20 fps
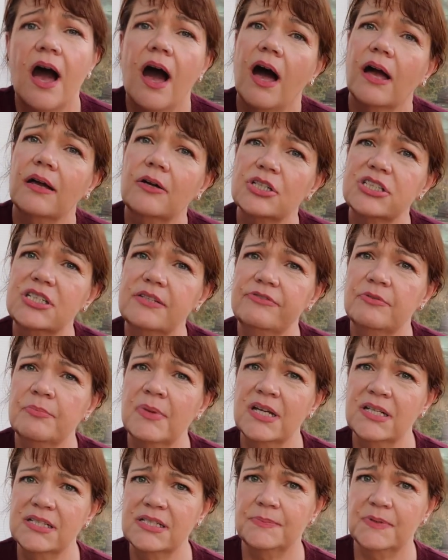I got it for my
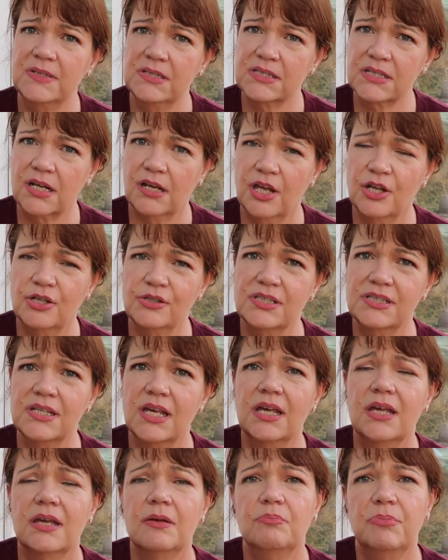husband's clothes
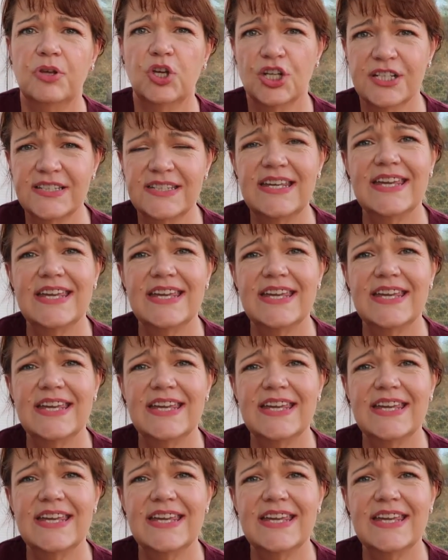because